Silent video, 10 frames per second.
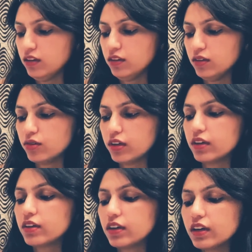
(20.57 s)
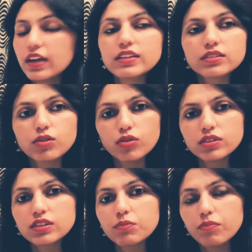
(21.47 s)
Okay, it has got
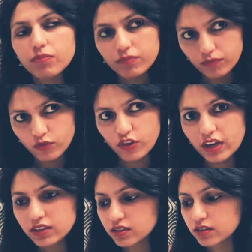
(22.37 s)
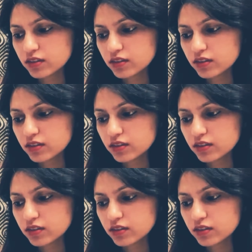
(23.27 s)
some weight,